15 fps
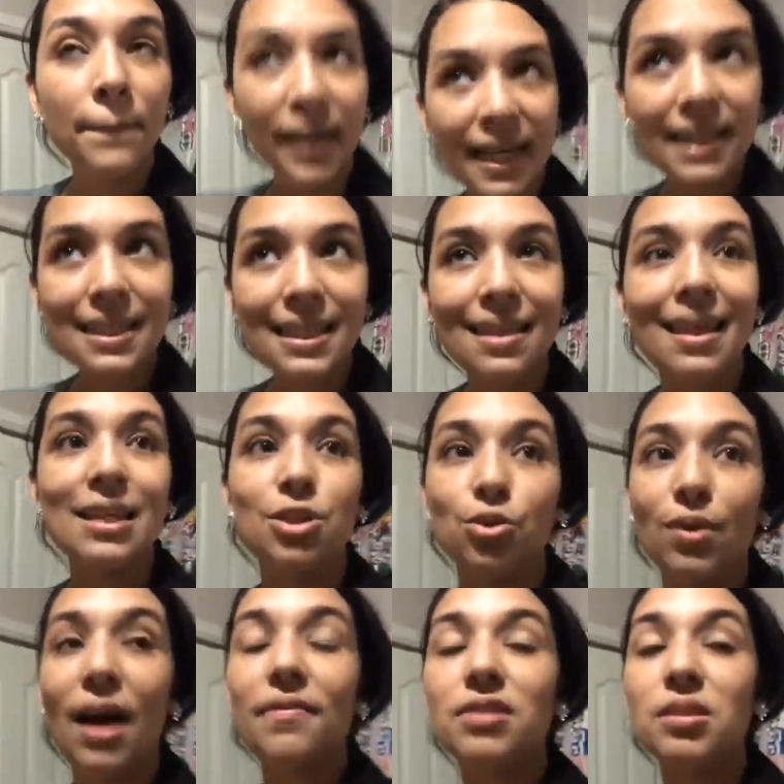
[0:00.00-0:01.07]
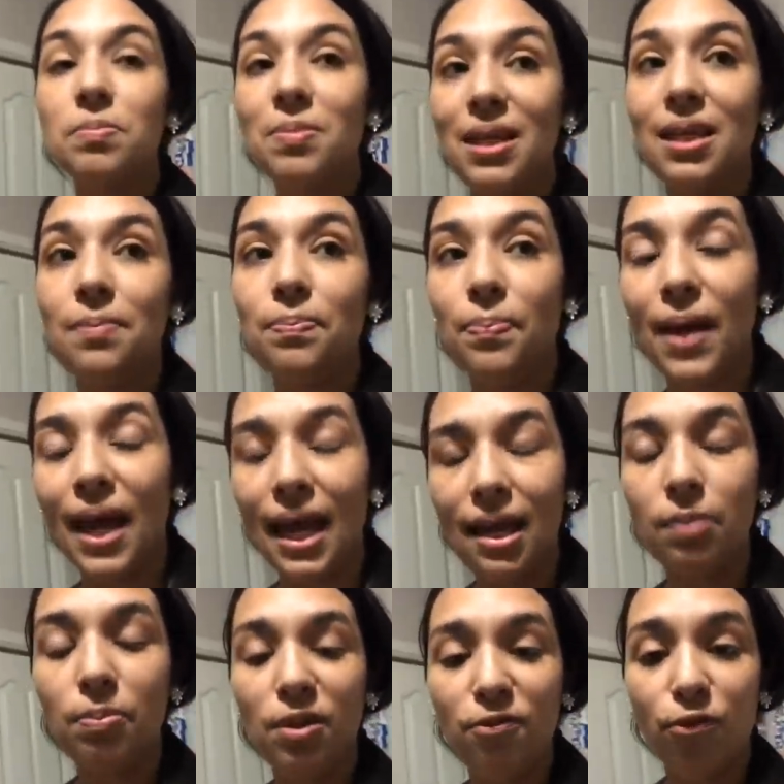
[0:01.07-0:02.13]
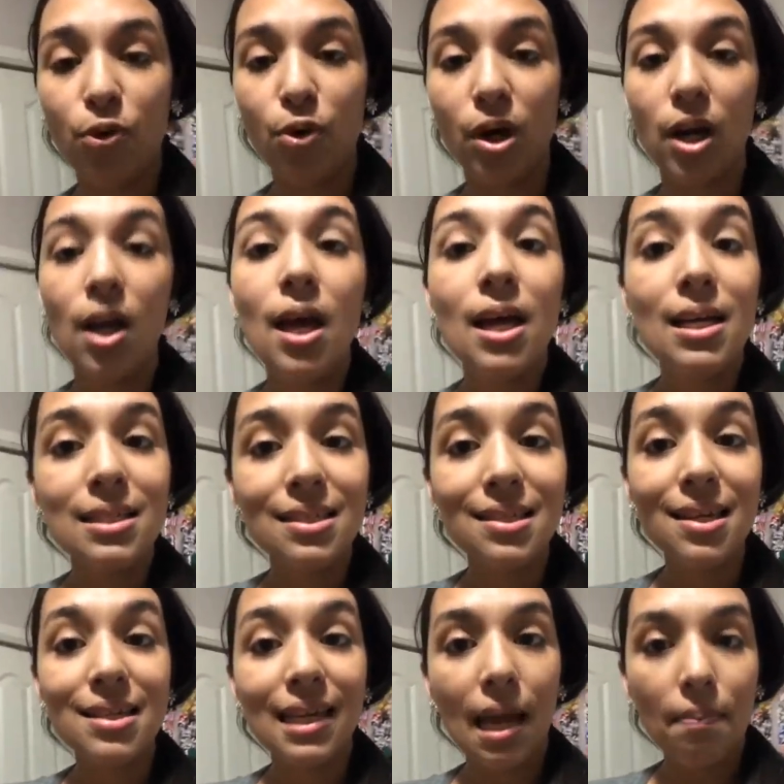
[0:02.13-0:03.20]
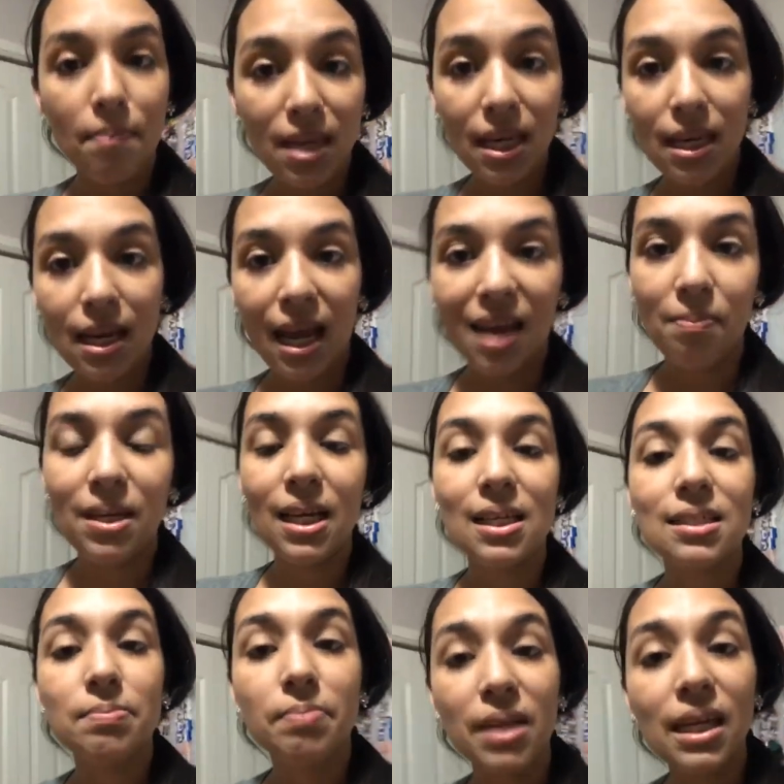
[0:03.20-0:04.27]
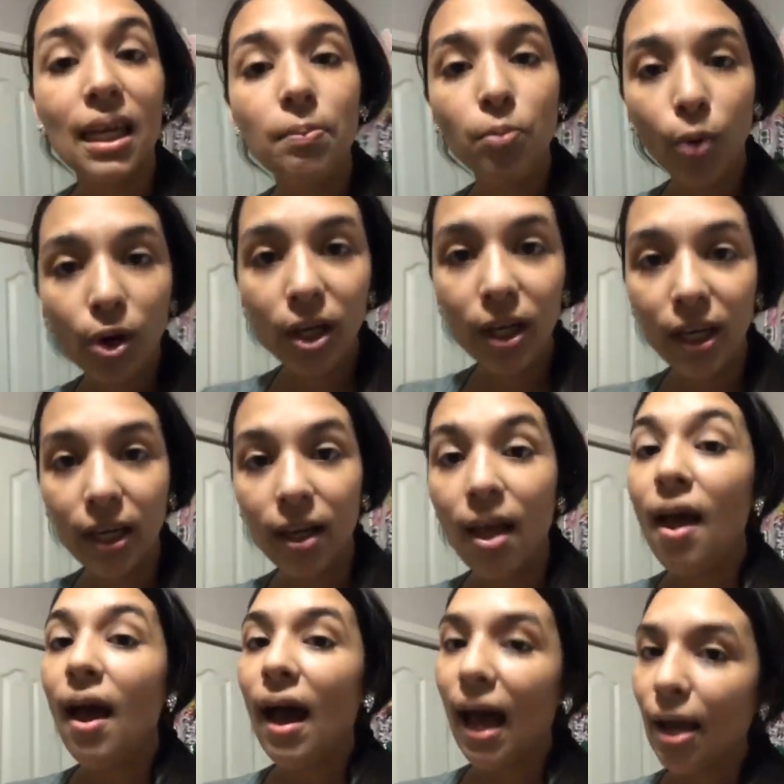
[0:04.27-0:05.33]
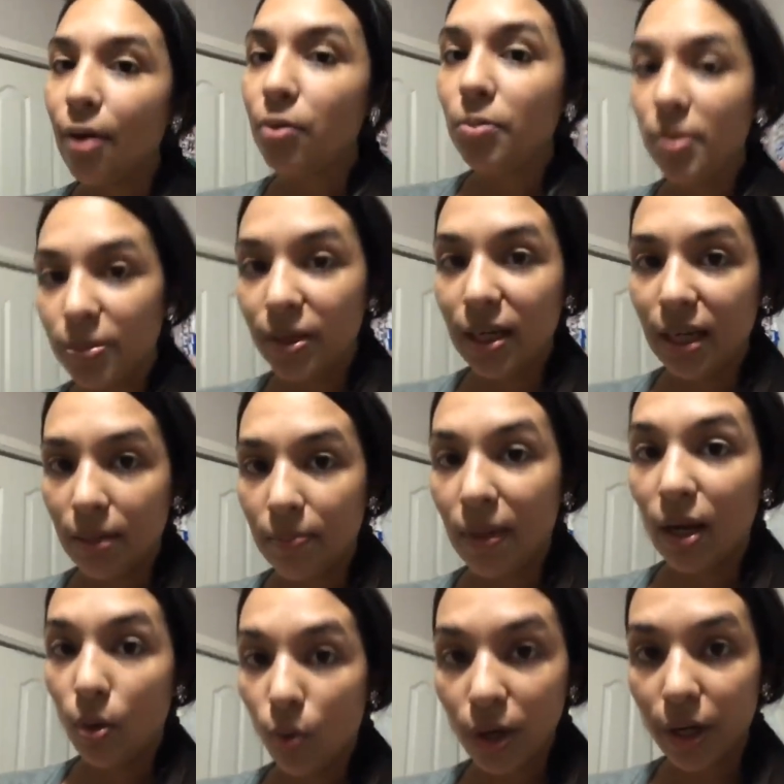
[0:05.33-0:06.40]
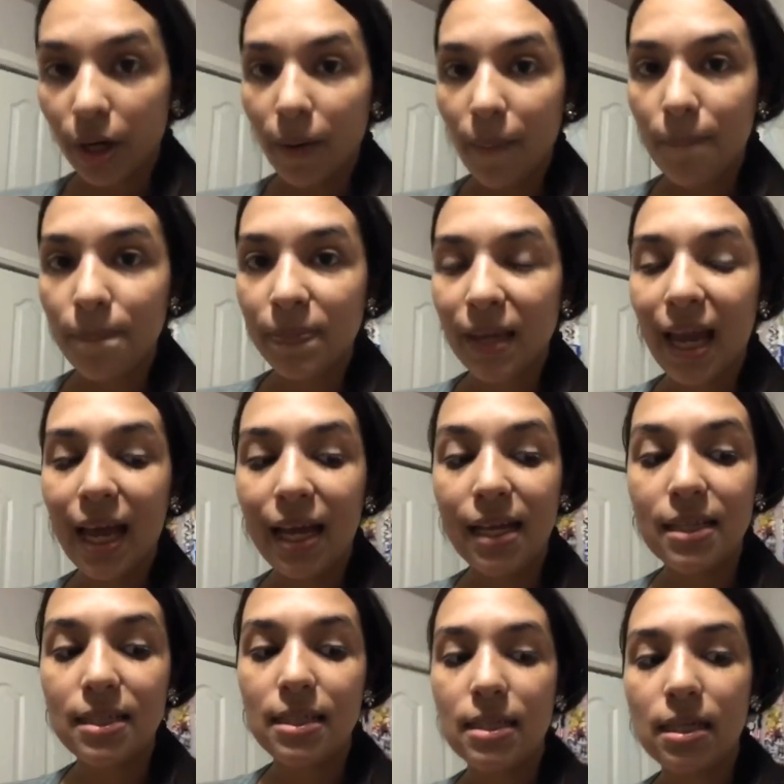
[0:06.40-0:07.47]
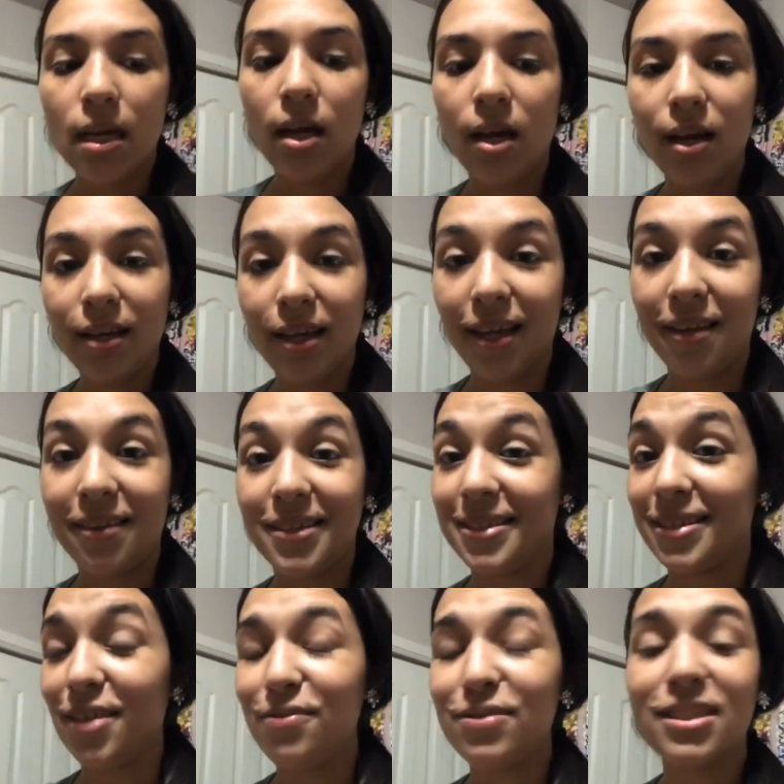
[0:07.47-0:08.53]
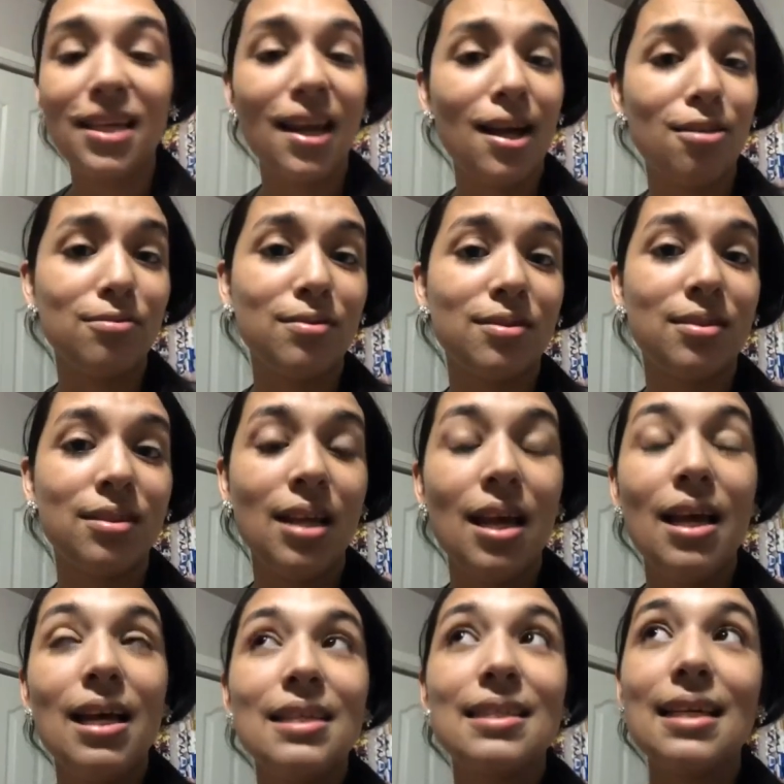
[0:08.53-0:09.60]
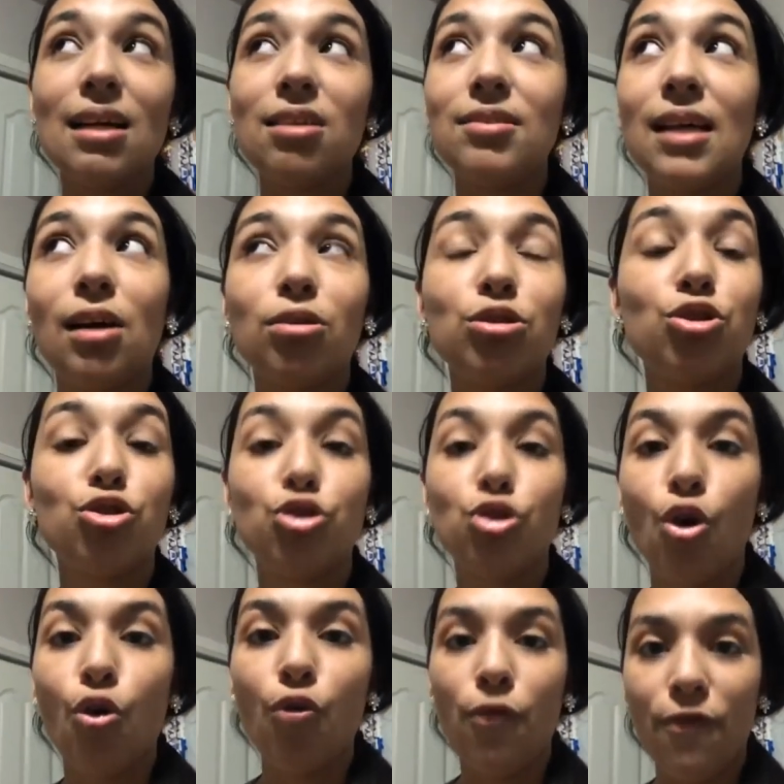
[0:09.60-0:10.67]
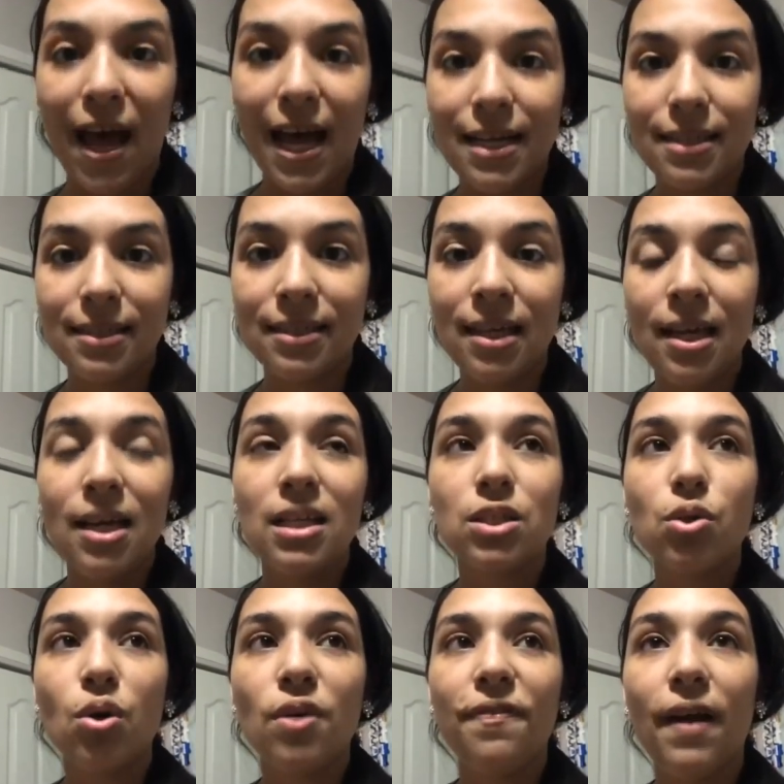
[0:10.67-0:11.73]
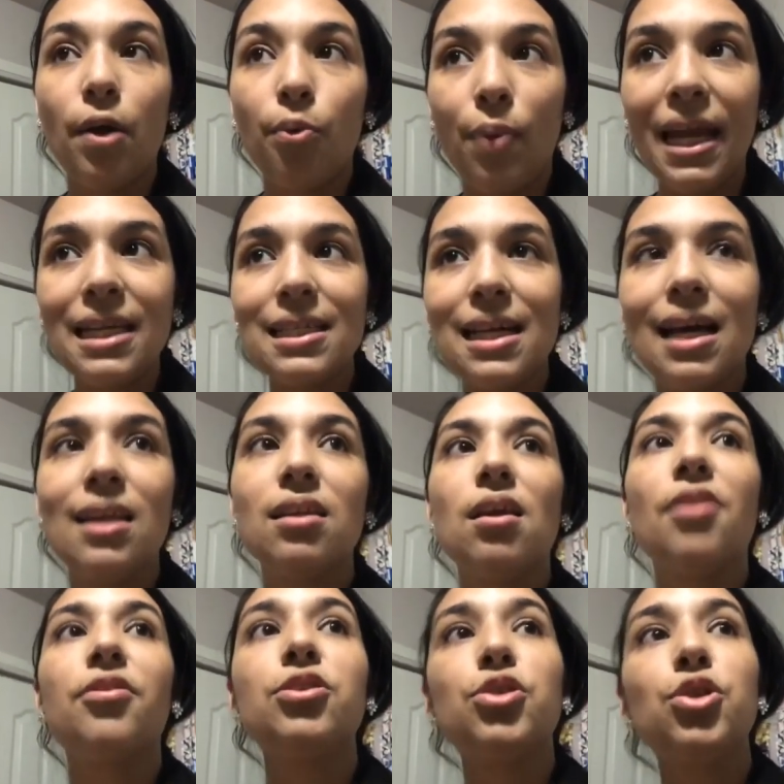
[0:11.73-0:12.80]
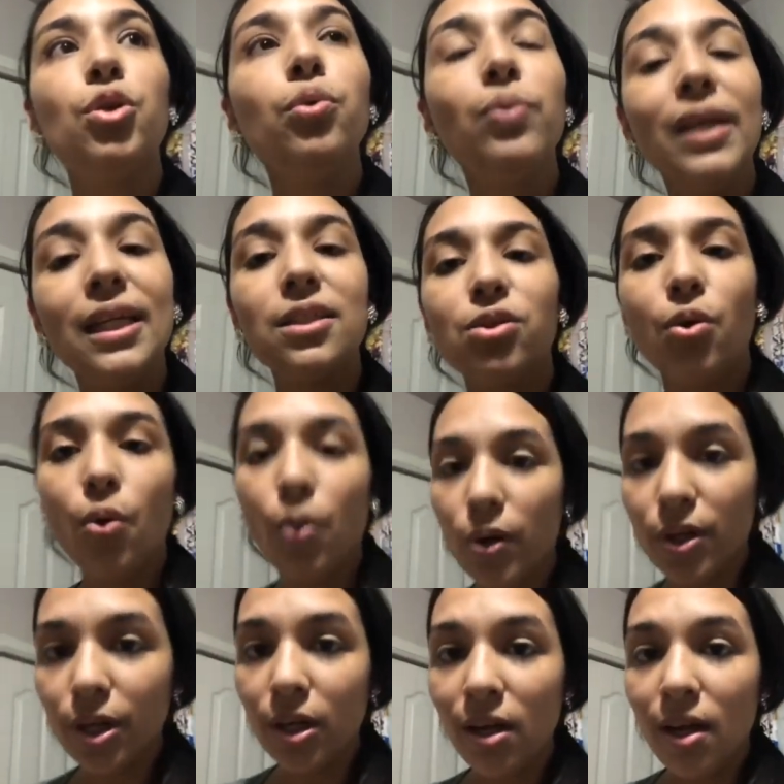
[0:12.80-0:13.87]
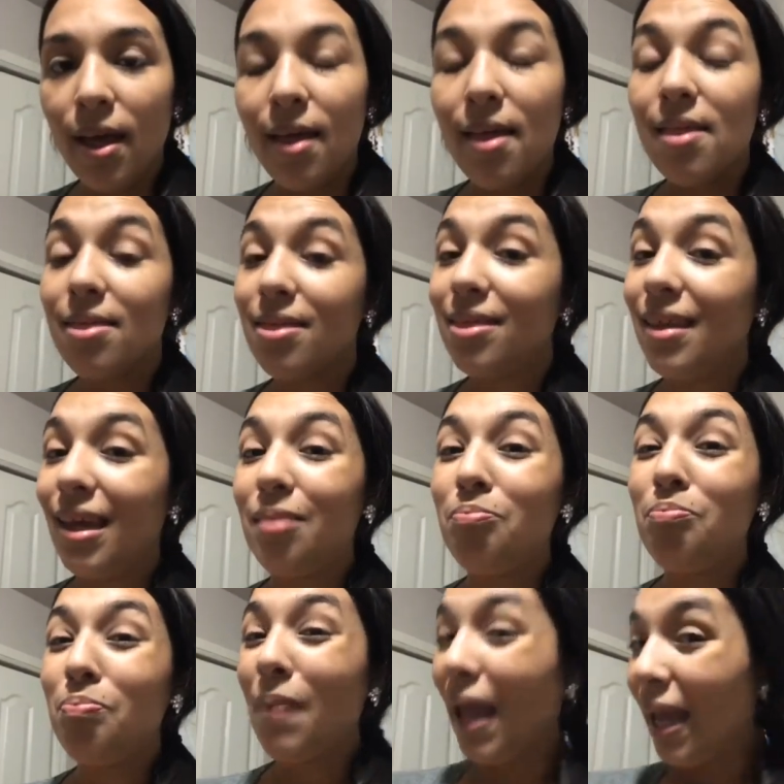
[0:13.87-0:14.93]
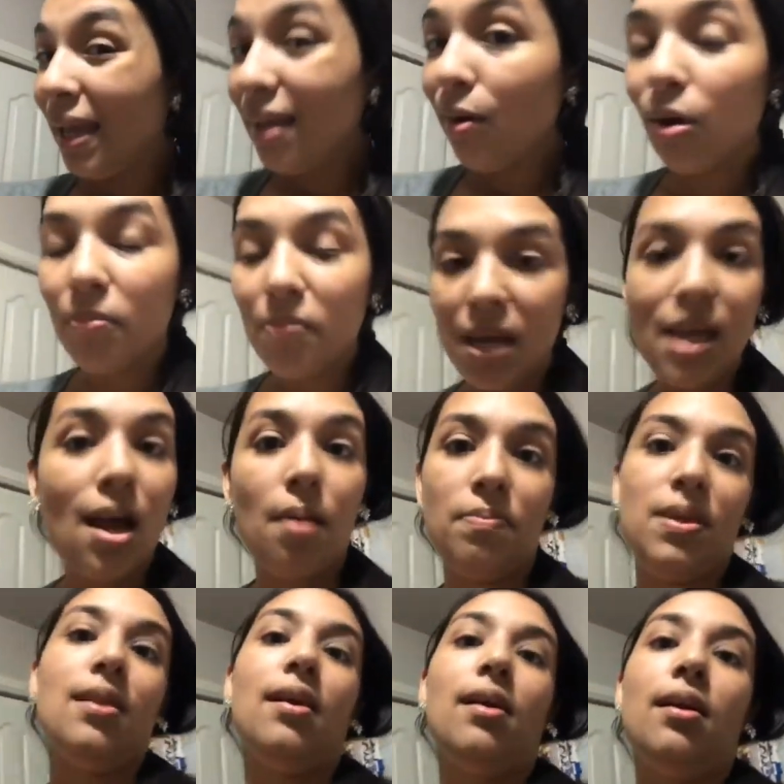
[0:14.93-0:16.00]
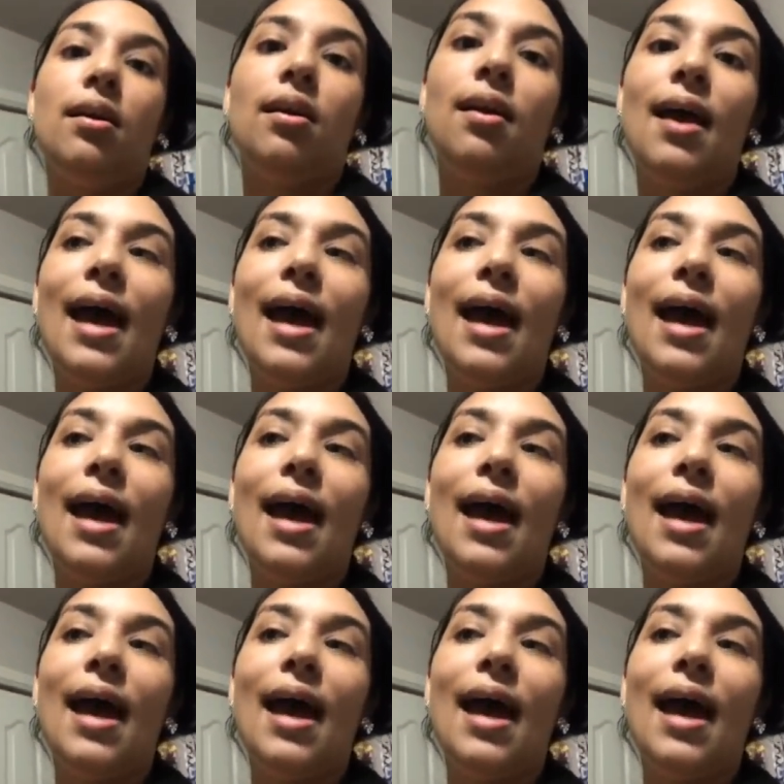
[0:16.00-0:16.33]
But they do have to be paid before Sunday at midnight, because Monday morning I will be putting in my order. And again, the stuff sells out so fast. So if I wait another 2 weeks to order, it may or may not be there.